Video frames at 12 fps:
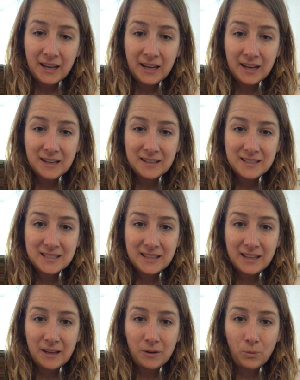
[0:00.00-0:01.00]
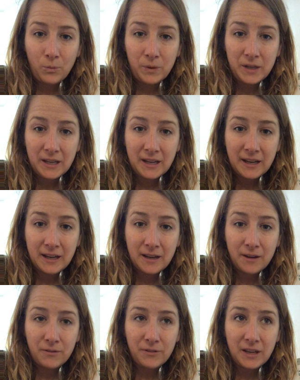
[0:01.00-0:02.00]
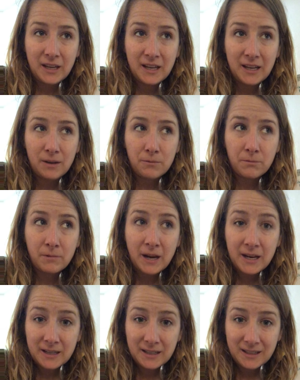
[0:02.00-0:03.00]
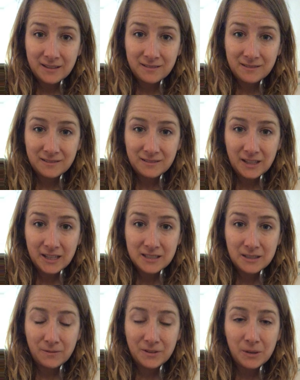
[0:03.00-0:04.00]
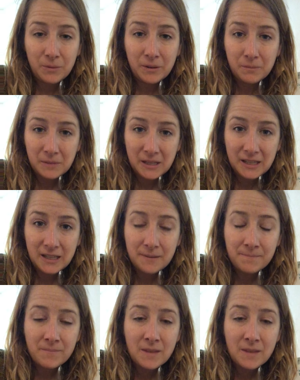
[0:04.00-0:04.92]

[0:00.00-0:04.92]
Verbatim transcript: and then we have a writing activity with me.